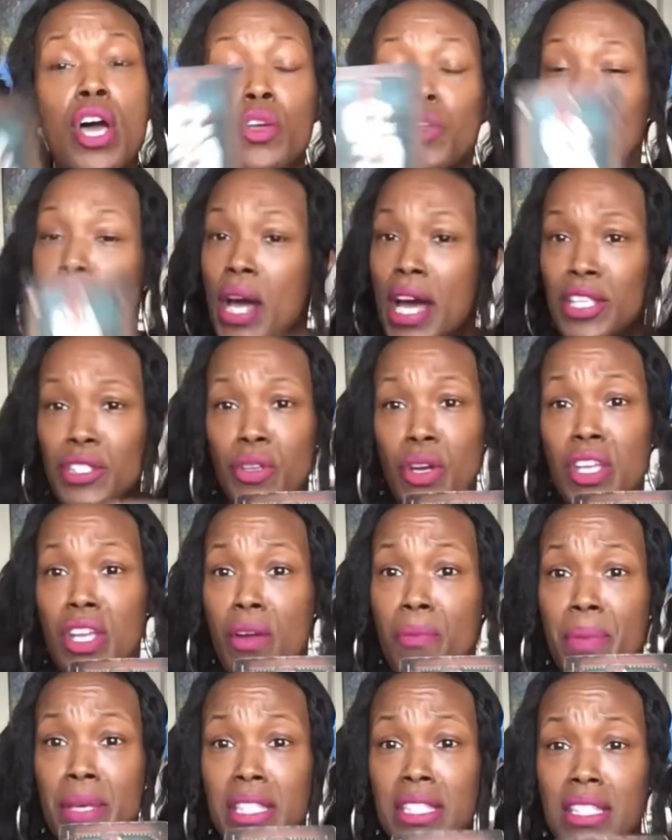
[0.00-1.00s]
You guys know your
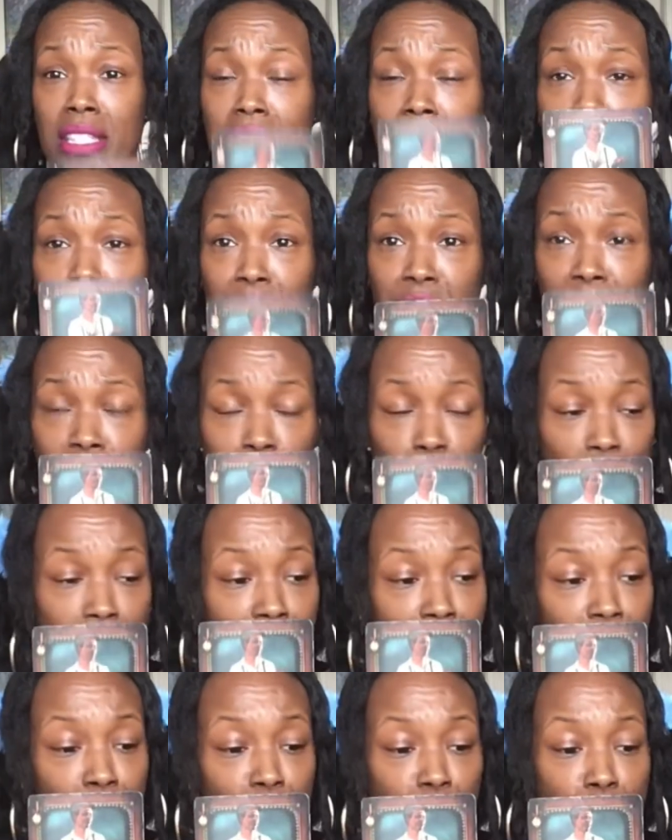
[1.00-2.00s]
business. How is this
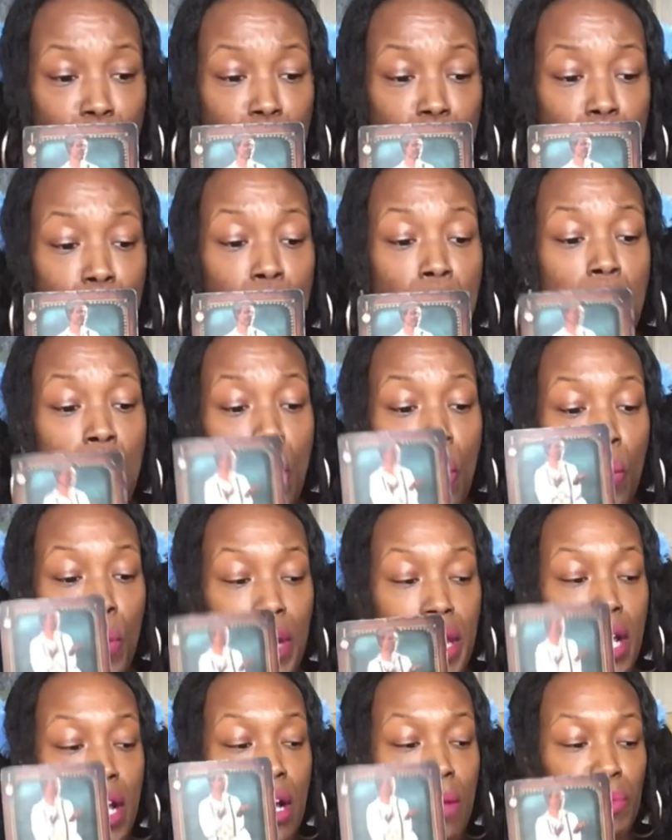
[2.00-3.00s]
relating to you when
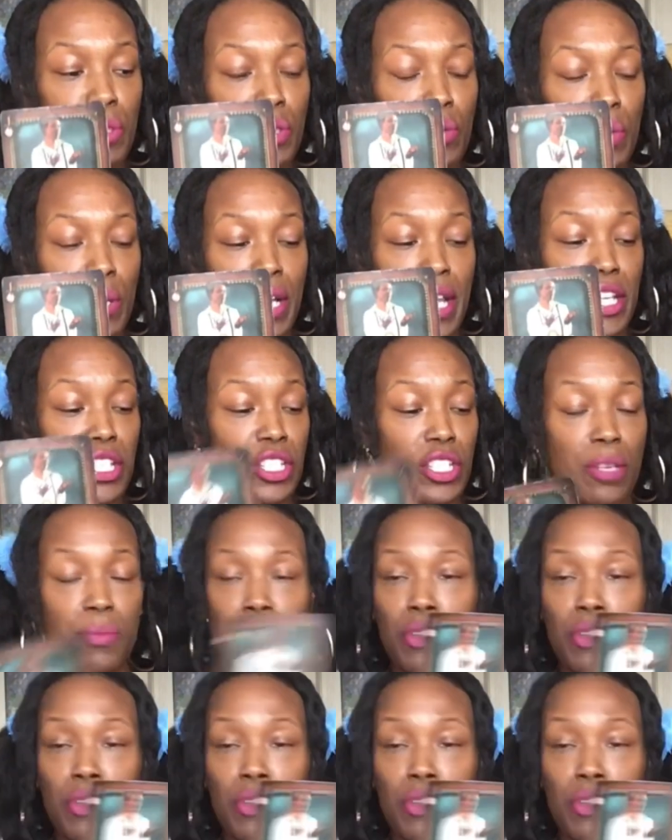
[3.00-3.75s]
it comes to relationship?